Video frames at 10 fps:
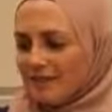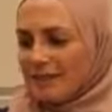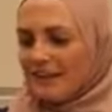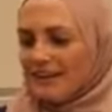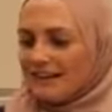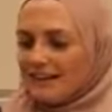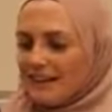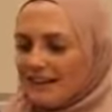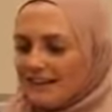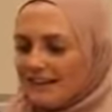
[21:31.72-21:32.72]

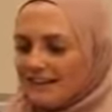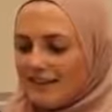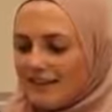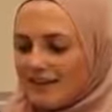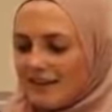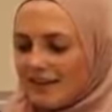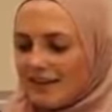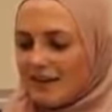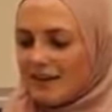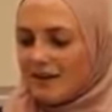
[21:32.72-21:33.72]
Senegalese ladies that
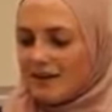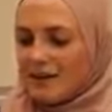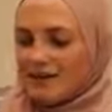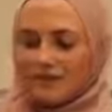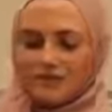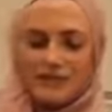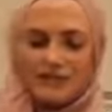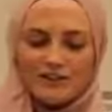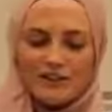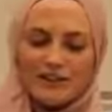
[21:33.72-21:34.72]
I was
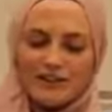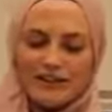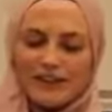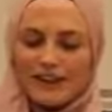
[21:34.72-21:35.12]
friends with.